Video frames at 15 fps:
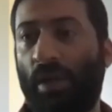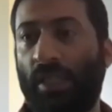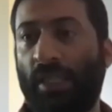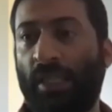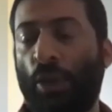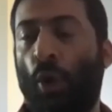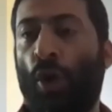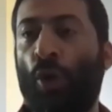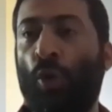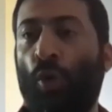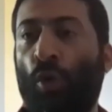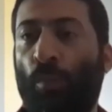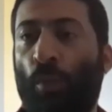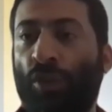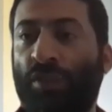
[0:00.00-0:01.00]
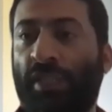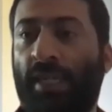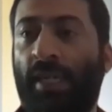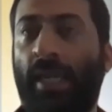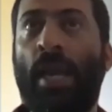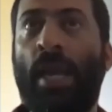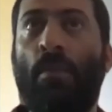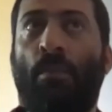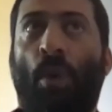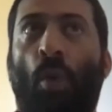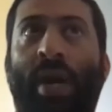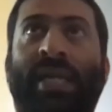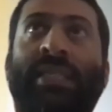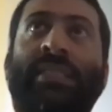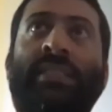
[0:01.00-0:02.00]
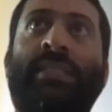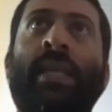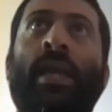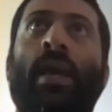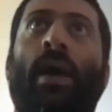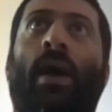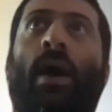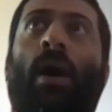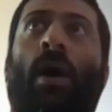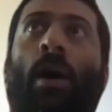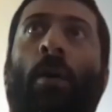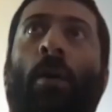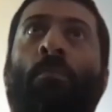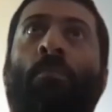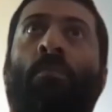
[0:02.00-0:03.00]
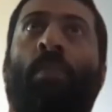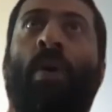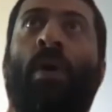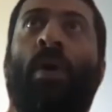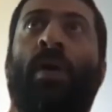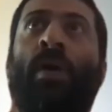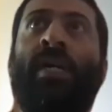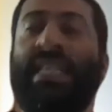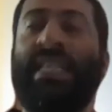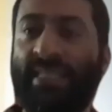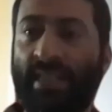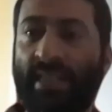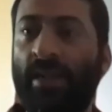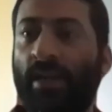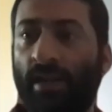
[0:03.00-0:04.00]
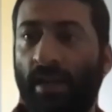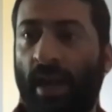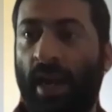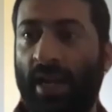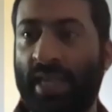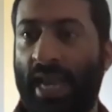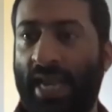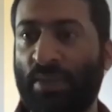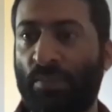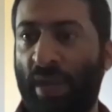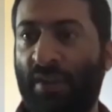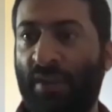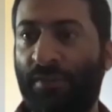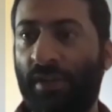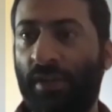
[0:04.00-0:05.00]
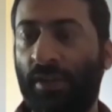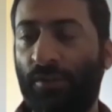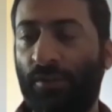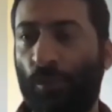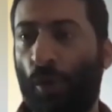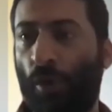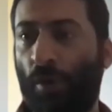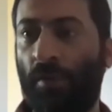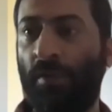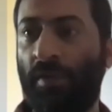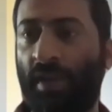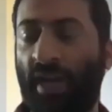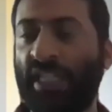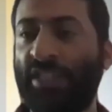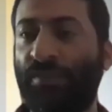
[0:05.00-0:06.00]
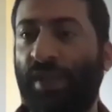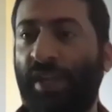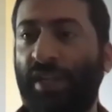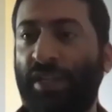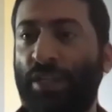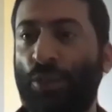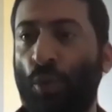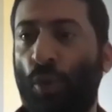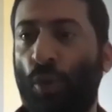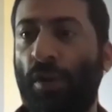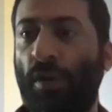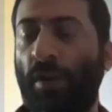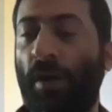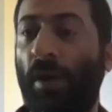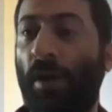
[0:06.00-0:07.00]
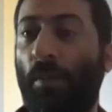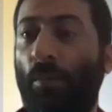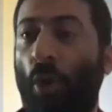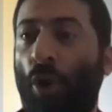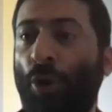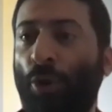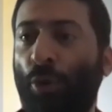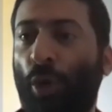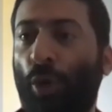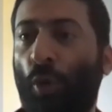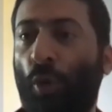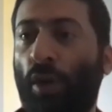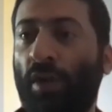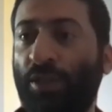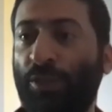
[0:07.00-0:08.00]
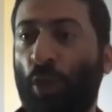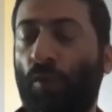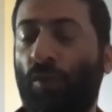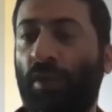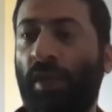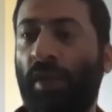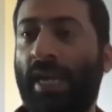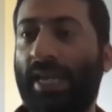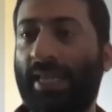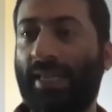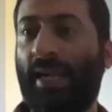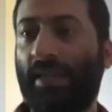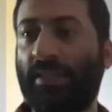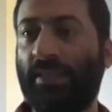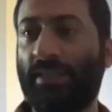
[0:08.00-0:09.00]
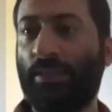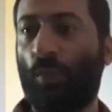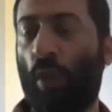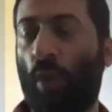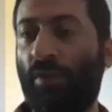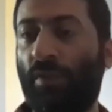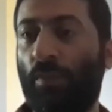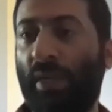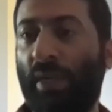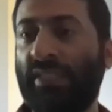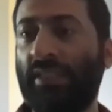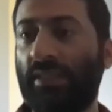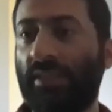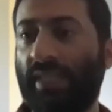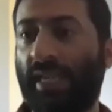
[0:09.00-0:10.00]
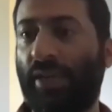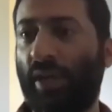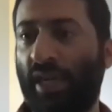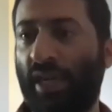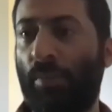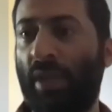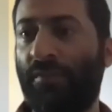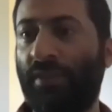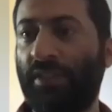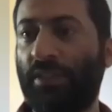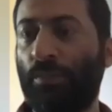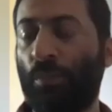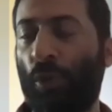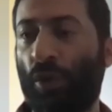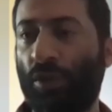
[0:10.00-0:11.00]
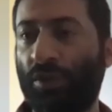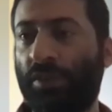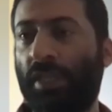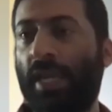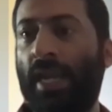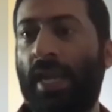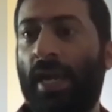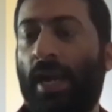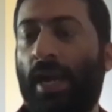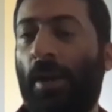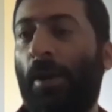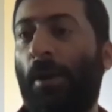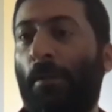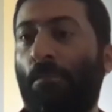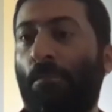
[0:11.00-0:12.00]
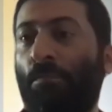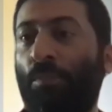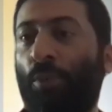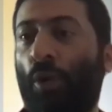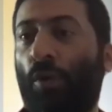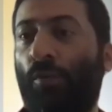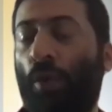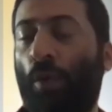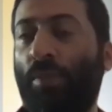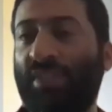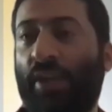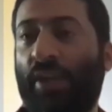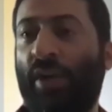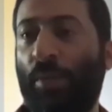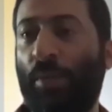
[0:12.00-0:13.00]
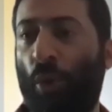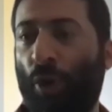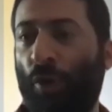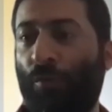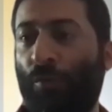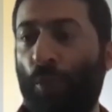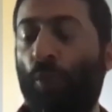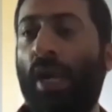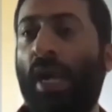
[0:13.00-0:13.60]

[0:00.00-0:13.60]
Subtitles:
Localroot project provides TSIG as a benefit for transferring the zone onto your local resolver. That is one of the major security benefits because, from a security point of view,